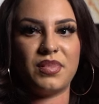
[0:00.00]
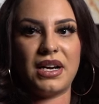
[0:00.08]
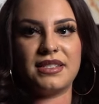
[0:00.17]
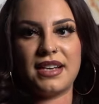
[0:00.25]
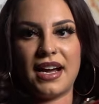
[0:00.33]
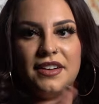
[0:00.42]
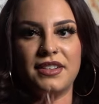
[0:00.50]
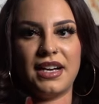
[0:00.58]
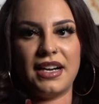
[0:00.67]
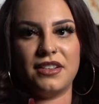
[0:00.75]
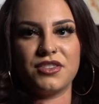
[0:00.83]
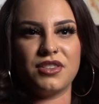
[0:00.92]
the price higher and
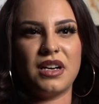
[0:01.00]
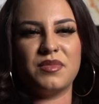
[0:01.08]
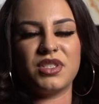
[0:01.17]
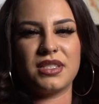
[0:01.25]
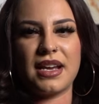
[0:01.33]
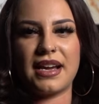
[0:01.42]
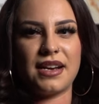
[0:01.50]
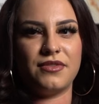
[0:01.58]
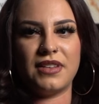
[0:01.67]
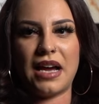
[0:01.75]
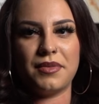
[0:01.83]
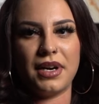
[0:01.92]
higher. So now I'm just like at a
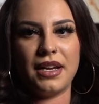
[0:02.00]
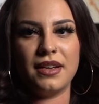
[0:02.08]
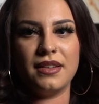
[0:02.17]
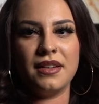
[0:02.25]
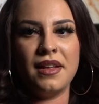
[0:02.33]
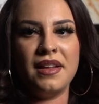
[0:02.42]
flat rate.